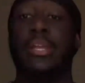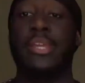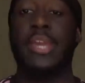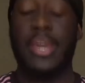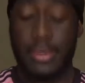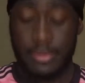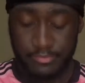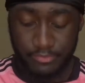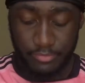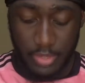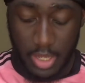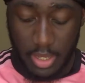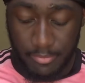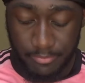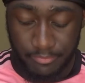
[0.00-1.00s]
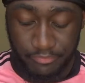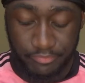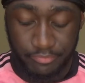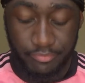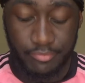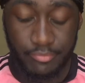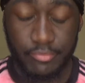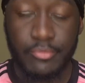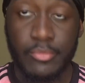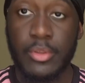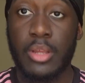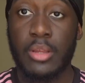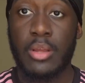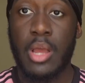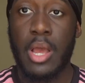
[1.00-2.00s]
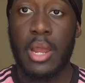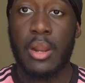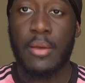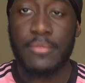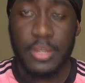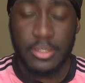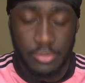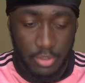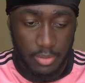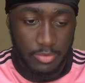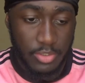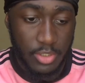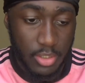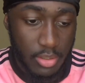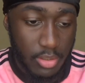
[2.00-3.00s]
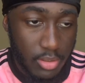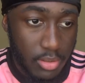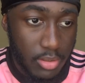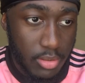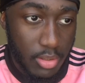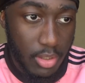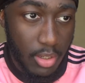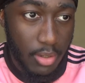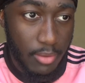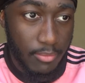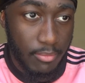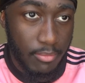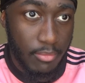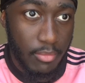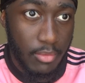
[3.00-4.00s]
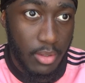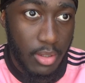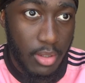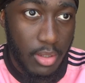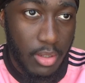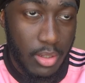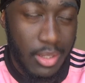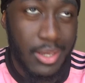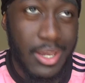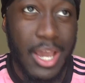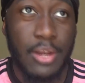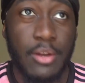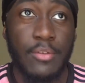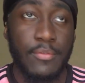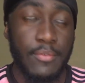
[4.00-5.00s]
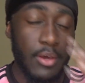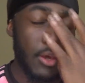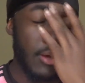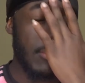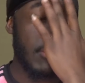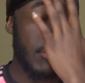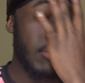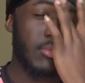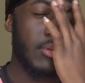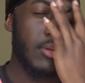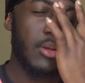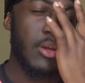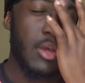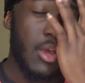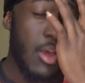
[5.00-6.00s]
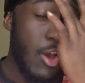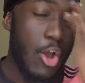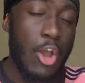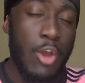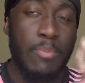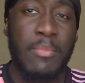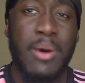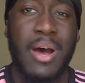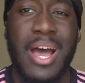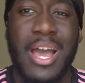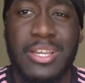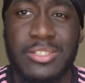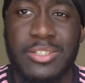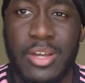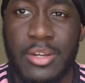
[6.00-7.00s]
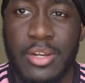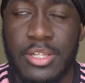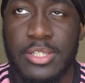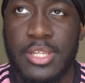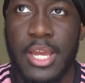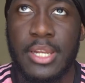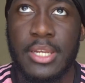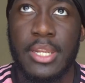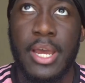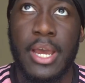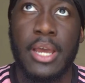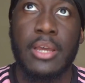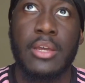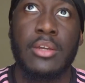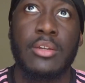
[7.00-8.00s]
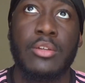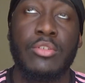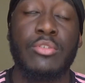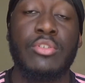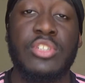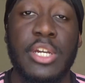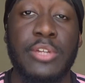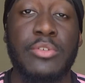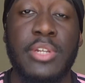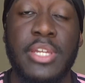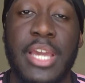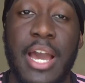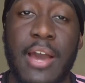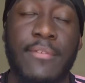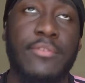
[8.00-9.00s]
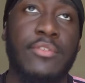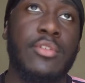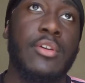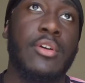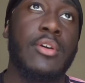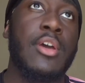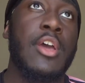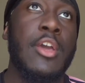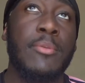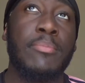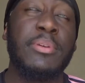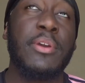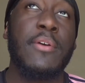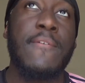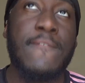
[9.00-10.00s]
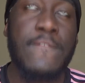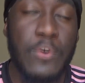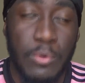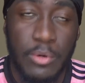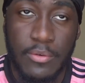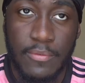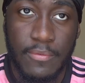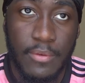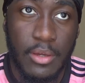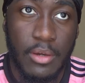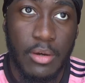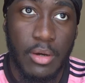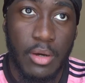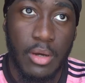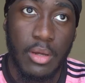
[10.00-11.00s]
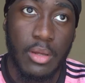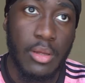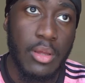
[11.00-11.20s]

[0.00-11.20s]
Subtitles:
yeah, I love that scripture. It kind of opened my eyes to understand that you genuinely have to be a forward thinker